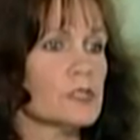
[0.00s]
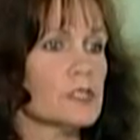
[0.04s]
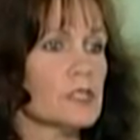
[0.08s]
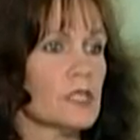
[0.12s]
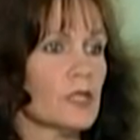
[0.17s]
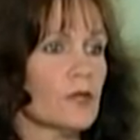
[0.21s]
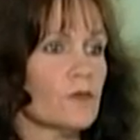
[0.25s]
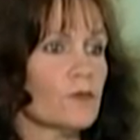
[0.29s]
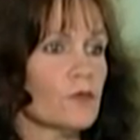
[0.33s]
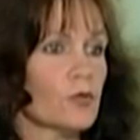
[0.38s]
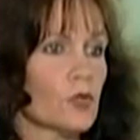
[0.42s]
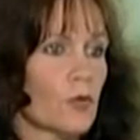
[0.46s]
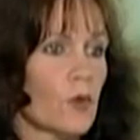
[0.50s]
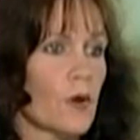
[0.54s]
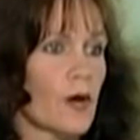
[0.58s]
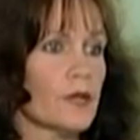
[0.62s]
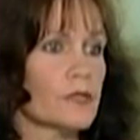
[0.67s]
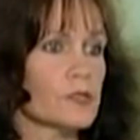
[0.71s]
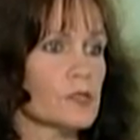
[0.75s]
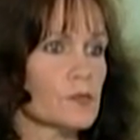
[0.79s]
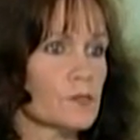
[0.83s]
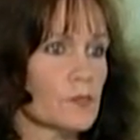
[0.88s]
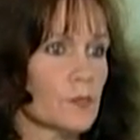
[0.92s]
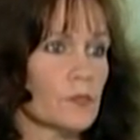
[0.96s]
itself
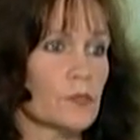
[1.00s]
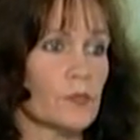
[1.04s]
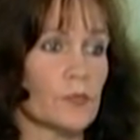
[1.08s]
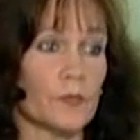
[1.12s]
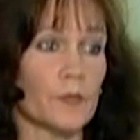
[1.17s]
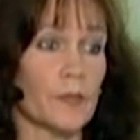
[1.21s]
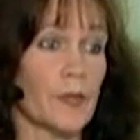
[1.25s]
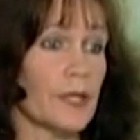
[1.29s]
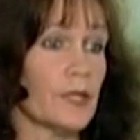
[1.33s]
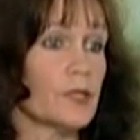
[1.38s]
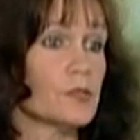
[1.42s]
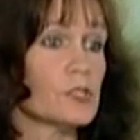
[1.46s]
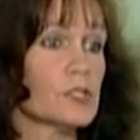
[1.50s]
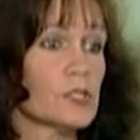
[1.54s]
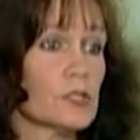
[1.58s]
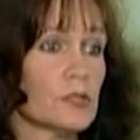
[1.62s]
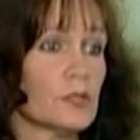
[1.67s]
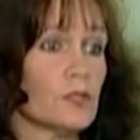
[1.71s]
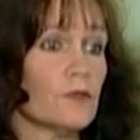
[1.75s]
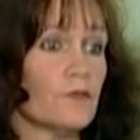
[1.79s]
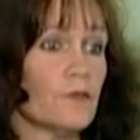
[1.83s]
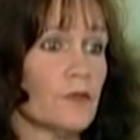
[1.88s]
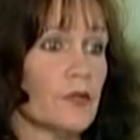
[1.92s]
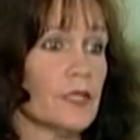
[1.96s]
requires repairs to
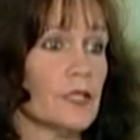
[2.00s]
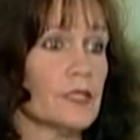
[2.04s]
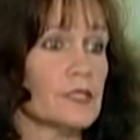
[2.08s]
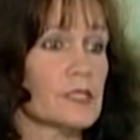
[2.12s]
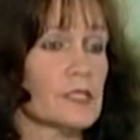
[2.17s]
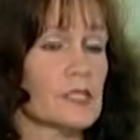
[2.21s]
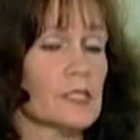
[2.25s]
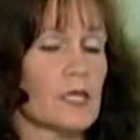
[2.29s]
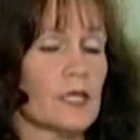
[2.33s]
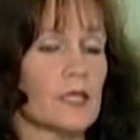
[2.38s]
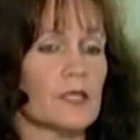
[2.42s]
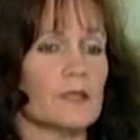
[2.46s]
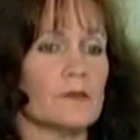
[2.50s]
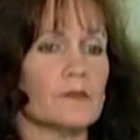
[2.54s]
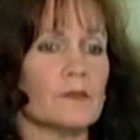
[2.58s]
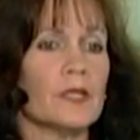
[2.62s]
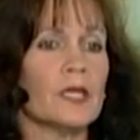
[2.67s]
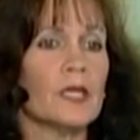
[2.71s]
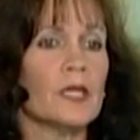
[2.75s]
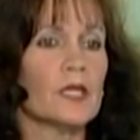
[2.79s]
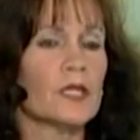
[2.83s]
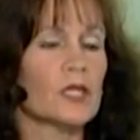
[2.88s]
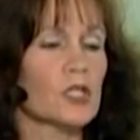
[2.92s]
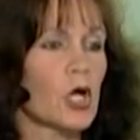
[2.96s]
the fence,
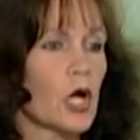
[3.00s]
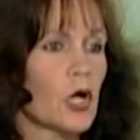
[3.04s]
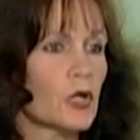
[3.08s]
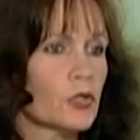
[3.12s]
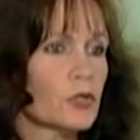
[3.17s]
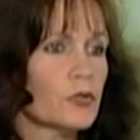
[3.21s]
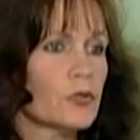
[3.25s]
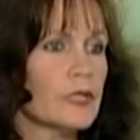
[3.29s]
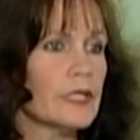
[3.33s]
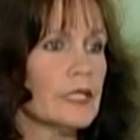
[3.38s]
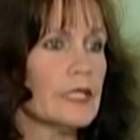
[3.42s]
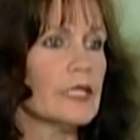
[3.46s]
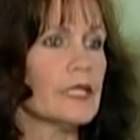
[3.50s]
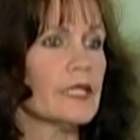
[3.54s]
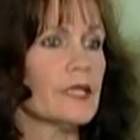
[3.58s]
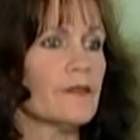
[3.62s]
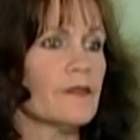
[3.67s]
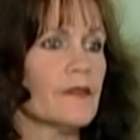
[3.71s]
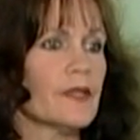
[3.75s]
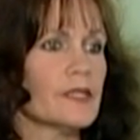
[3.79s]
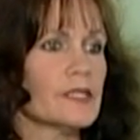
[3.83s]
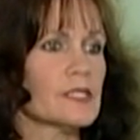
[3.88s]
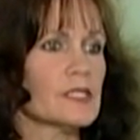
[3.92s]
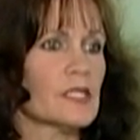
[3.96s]
concreting
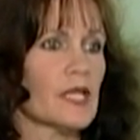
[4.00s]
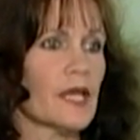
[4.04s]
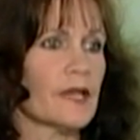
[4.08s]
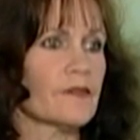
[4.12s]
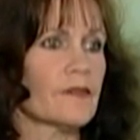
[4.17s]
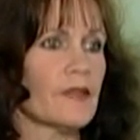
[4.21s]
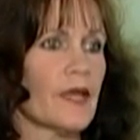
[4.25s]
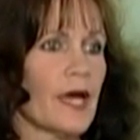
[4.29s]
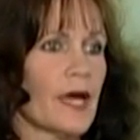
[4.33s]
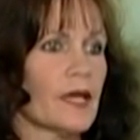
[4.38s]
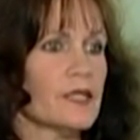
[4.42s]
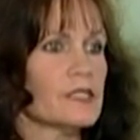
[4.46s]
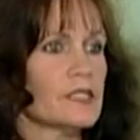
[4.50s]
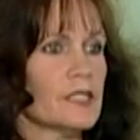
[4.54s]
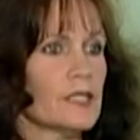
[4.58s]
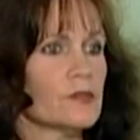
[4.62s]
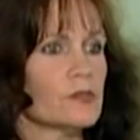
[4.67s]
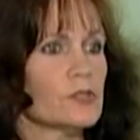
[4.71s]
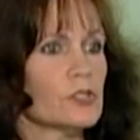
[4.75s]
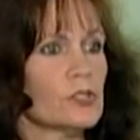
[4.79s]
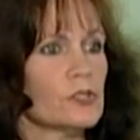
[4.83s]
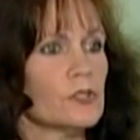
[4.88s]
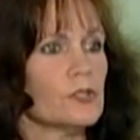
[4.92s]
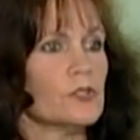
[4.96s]
and things like that,
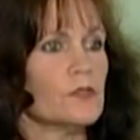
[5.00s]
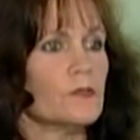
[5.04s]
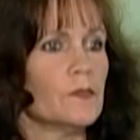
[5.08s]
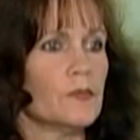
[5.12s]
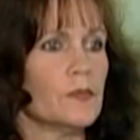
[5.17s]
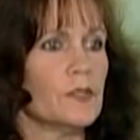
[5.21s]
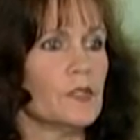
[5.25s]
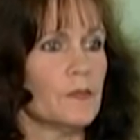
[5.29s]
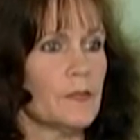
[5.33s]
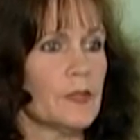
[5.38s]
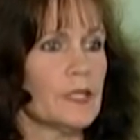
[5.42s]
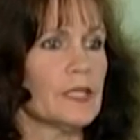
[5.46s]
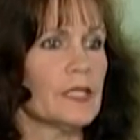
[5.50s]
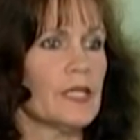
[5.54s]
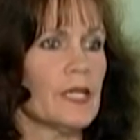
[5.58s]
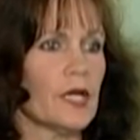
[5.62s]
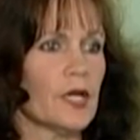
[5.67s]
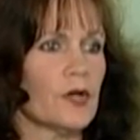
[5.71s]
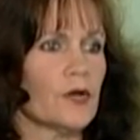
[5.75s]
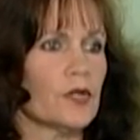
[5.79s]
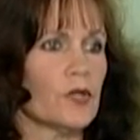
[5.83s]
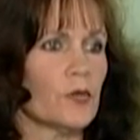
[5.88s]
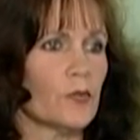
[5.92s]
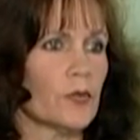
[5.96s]
down to the pen
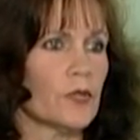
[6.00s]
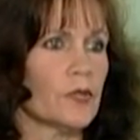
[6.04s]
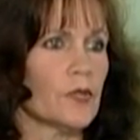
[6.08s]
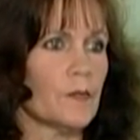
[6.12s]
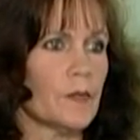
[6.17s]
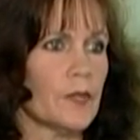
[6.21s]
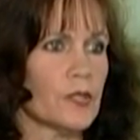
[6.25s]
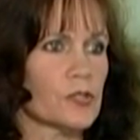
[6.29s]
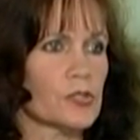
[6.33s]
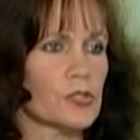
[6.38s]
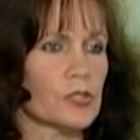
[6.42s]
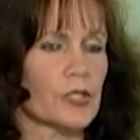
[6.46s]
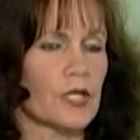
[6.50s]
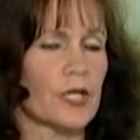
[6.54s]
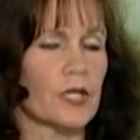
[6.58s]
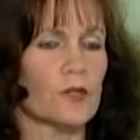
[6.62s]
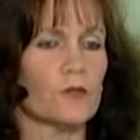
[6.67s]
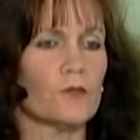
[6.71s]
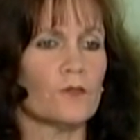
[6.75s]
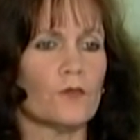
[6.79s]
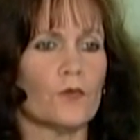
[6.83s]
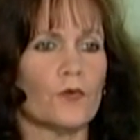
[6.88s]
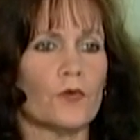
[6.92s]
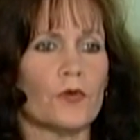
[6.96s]
area where the bears are
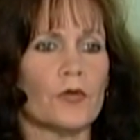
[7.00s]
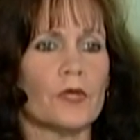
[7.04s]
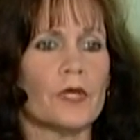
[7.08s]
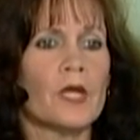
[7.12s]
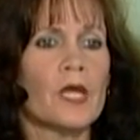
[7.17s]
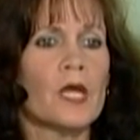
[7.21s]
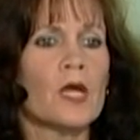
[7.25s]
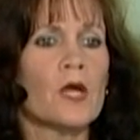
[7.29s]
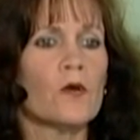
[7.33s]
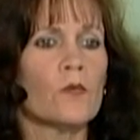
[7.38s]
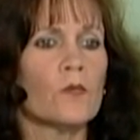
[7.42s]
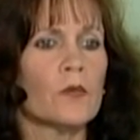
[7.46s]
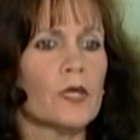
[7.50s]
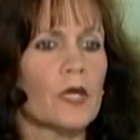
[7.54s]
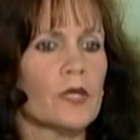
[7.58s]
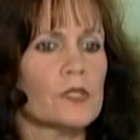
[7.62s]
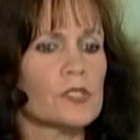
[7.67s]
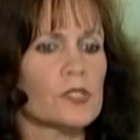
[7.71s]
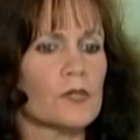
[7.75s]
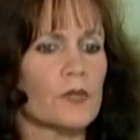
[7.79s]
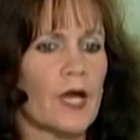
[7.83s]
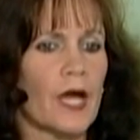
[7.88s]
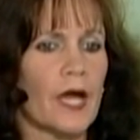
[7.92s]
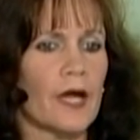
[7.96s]
cared for. We
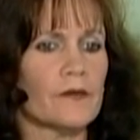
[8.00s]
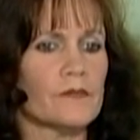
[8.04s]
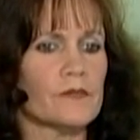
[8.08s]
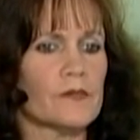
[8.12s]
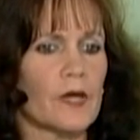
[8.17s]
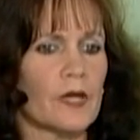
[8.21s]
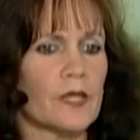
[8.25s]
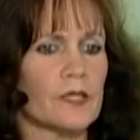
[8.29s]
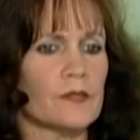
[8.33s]
also have